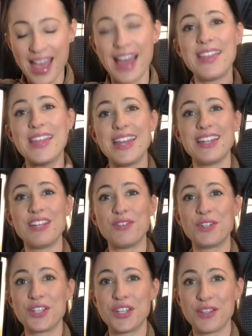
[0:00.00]
And then if you're
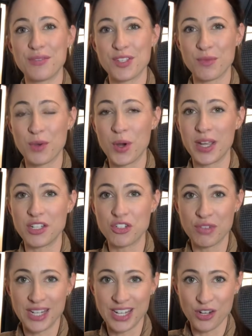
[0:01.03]
doing some quite
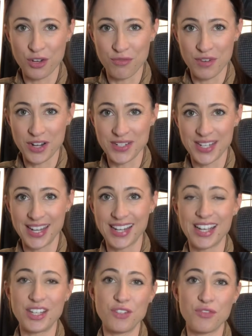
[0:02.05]
tricky off-roading
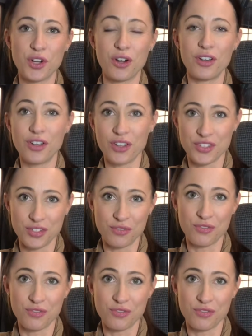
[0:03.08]
and you've got a loss of